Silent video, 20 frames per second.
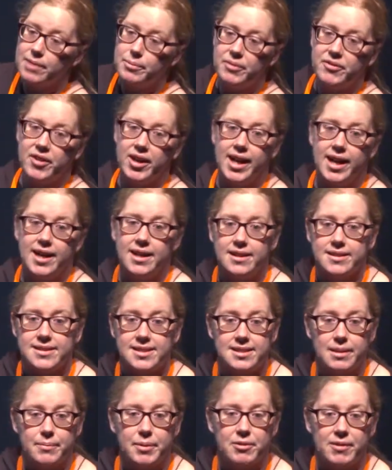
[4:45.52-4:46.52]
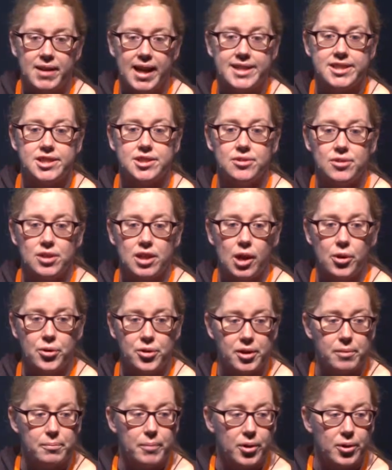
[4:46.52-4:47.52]
we've got our semi-relational
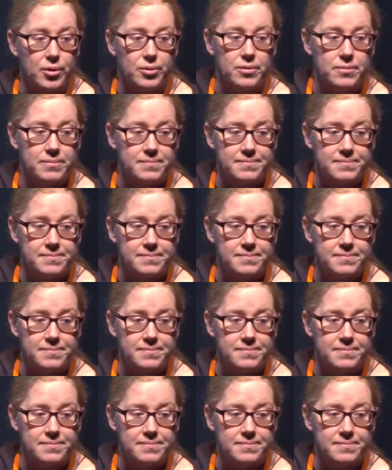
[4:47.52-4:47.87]
loaded model.